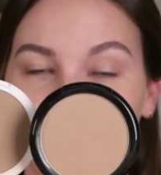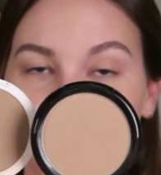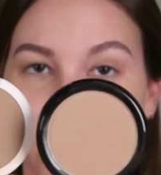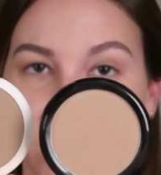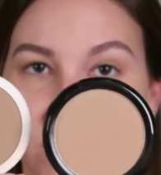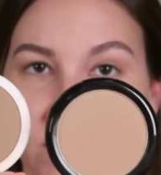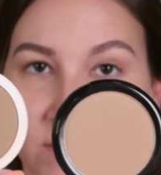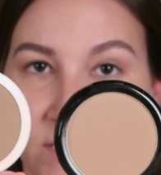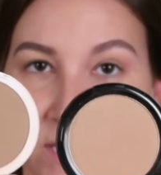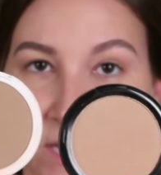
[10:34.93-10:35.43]
You
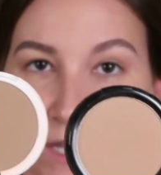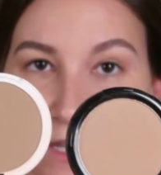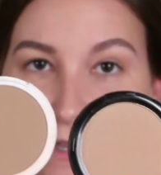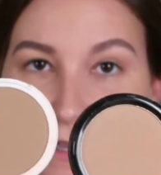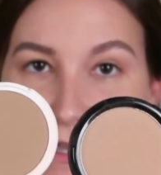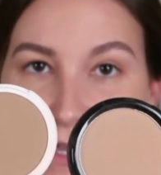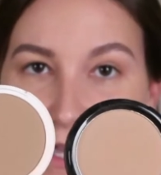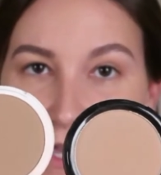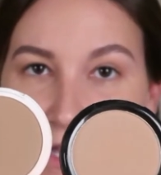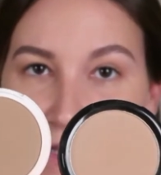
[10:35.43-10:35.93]
can see
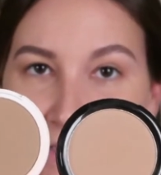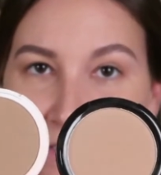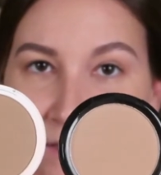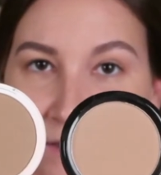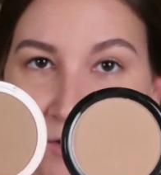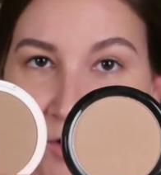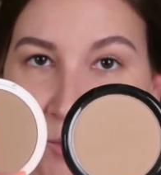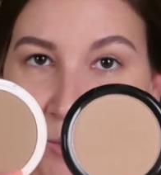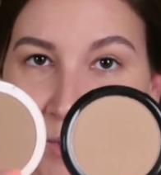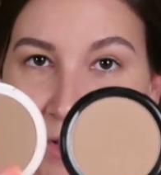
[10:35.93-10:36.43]
it's a
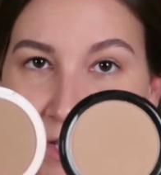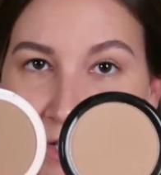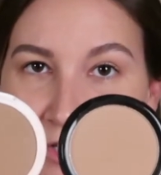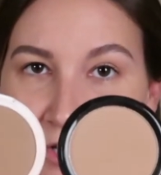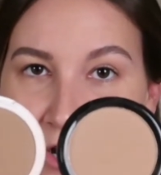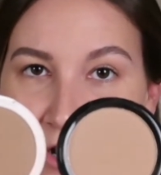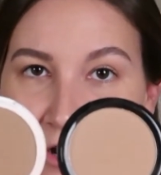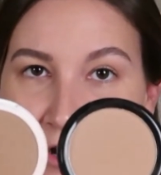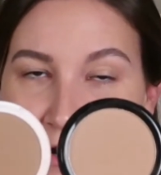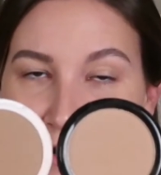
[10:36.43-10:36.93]
little bit
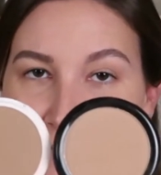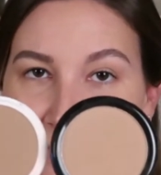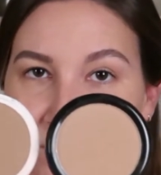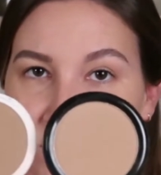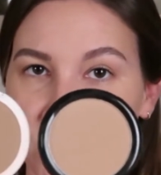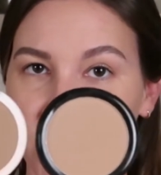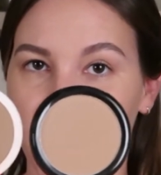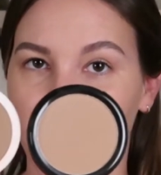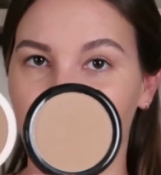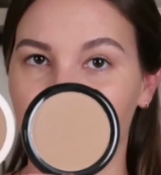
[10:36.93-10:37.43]
darker of a
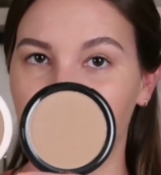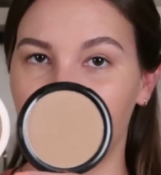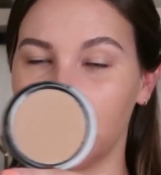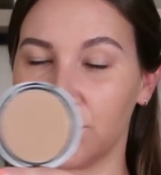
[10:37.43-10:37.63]
shade.